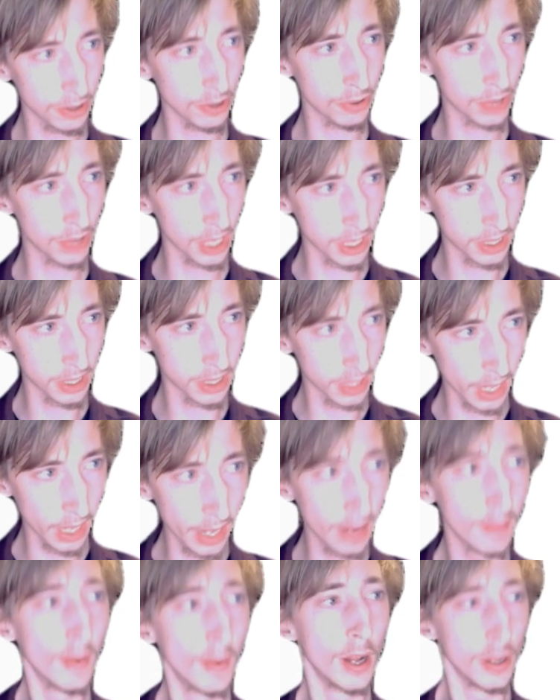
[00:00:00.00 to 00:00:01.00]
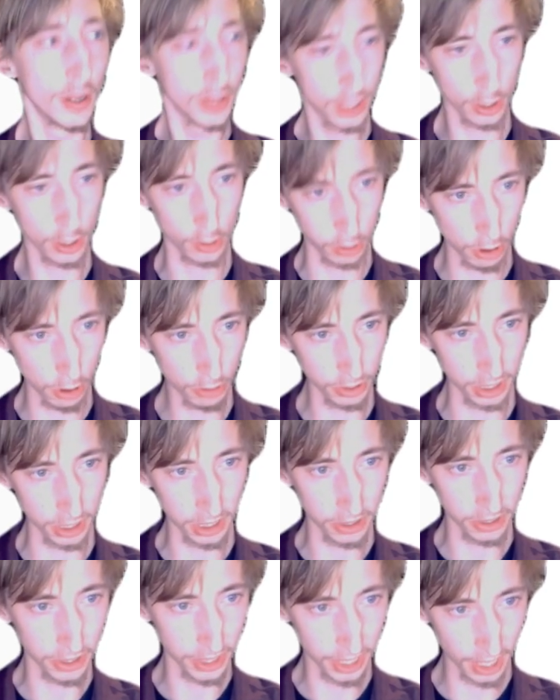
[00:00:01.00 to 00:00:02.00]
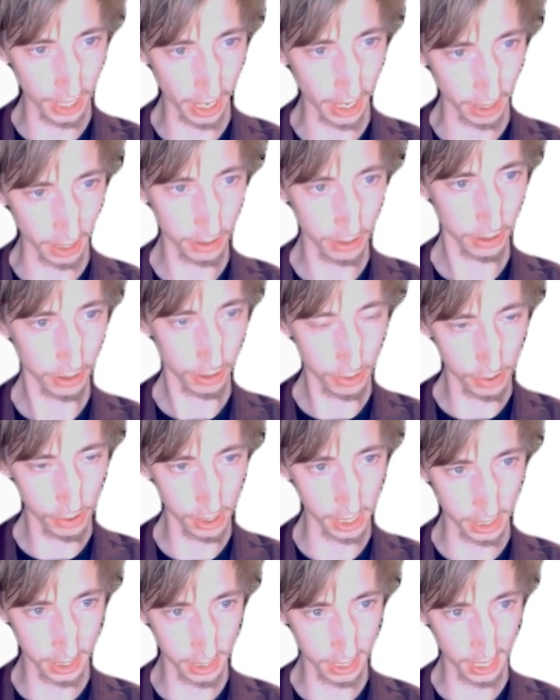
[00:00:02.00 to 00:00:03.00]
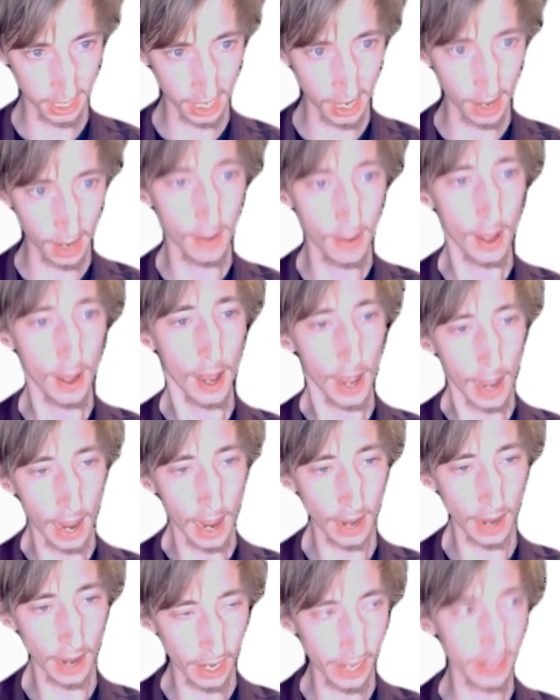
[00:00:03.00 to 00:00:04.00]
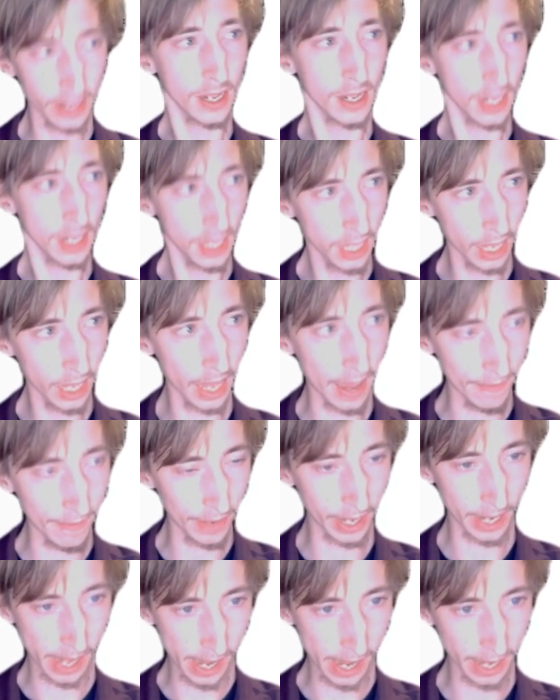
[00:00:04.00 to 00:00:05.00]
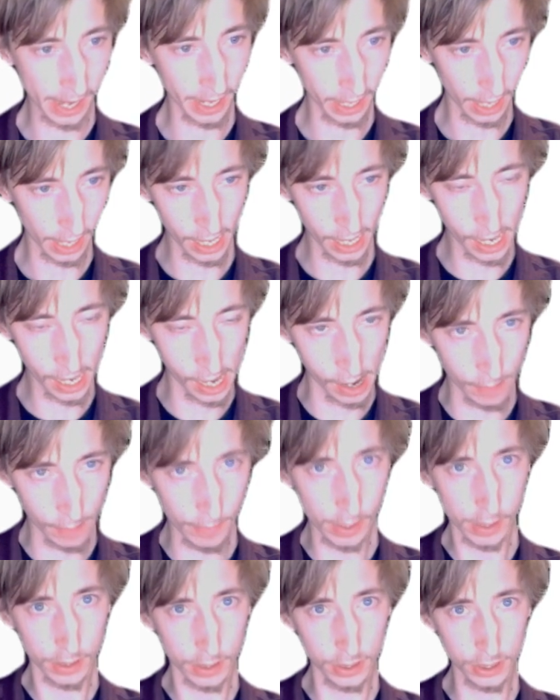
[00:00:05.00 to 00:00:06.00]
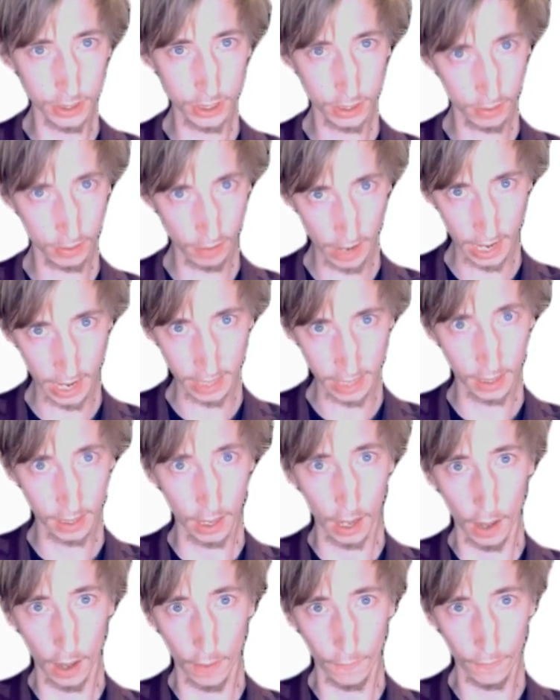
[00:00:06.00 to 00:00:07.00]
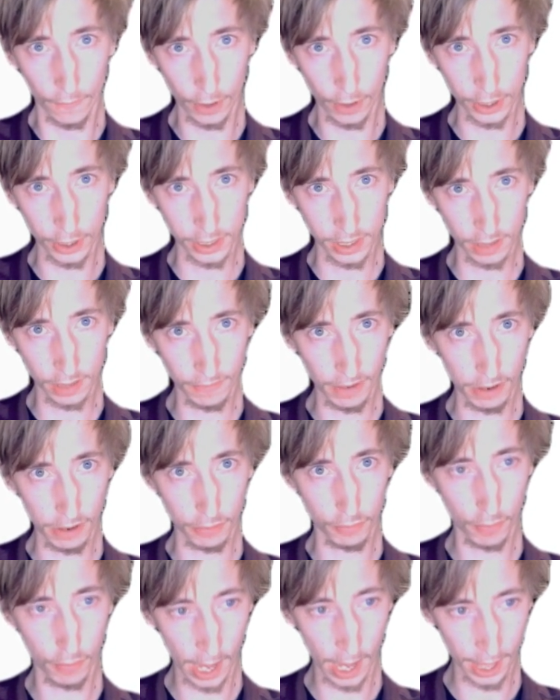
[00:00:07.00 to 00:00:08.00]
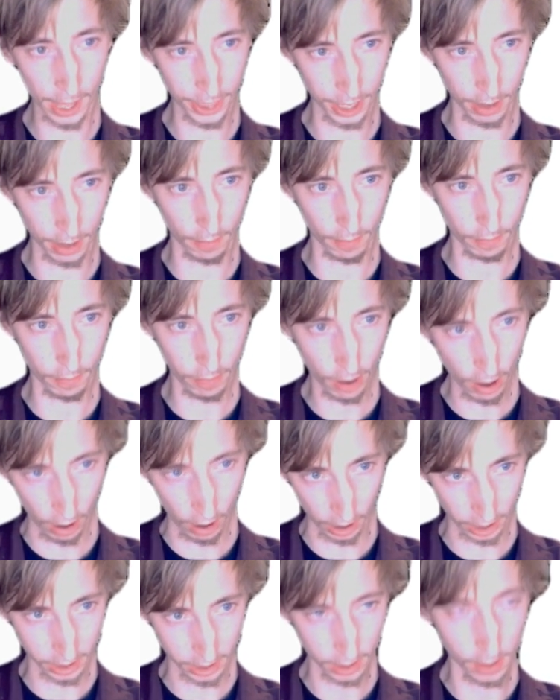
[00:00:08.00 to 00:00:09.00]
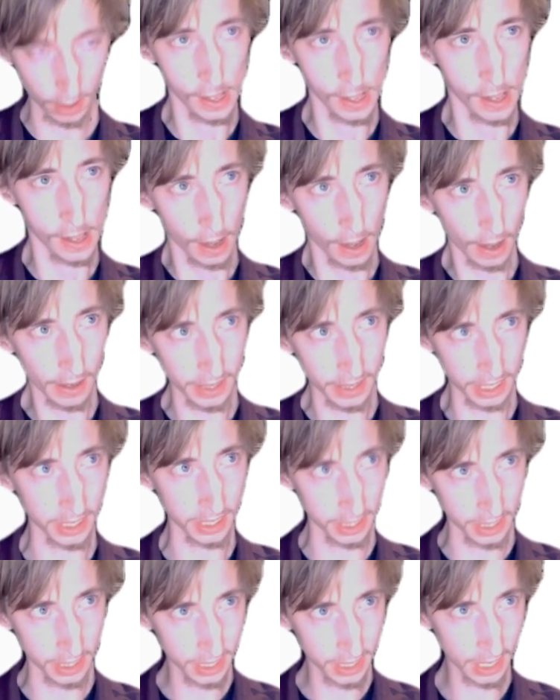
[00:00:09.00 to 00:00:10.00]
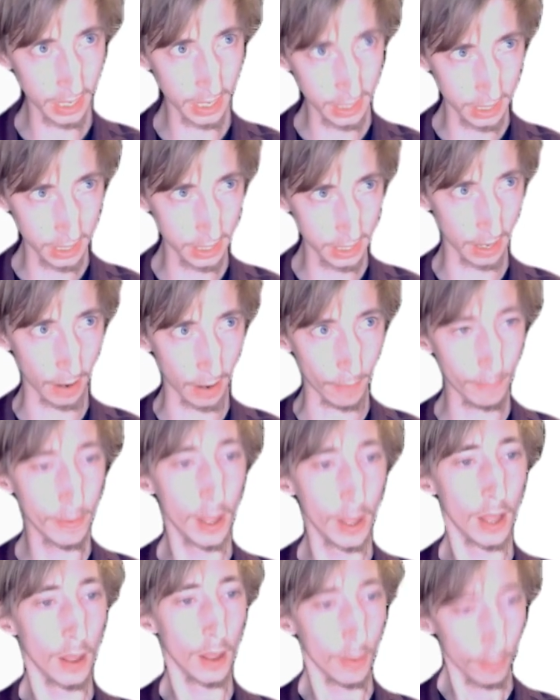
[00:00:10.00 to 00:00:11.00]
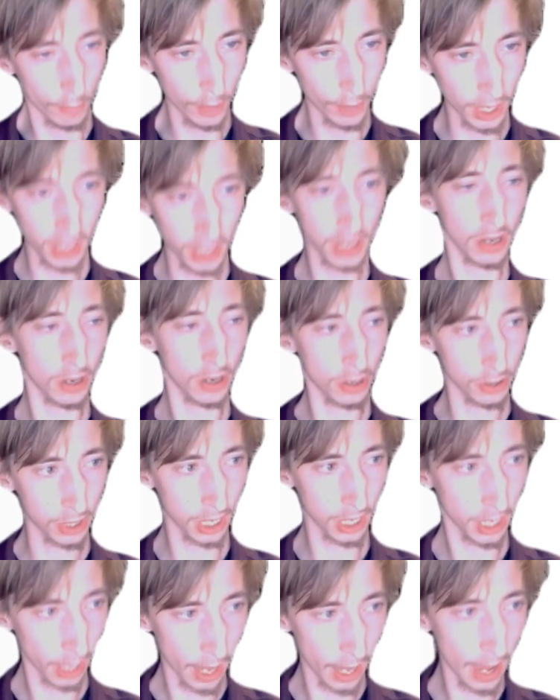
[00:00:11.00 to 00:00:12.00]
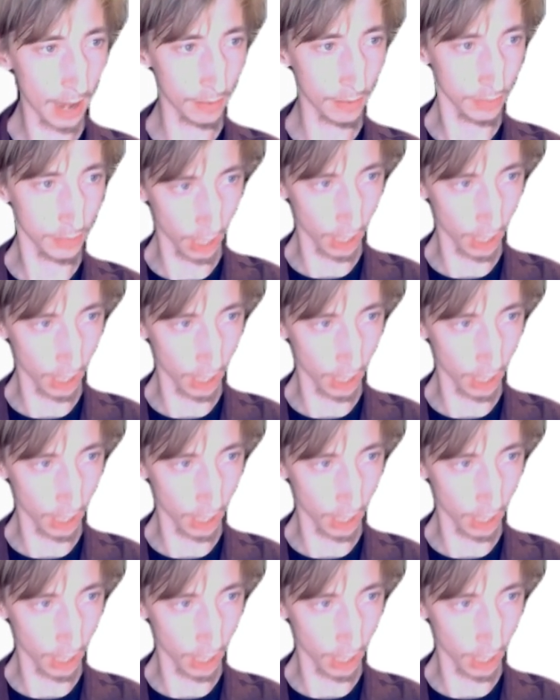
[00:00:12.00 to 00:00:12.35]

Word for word: can see the closest thing you can see at like 11 a.m. threat for severe weather part of the system. We're looking at the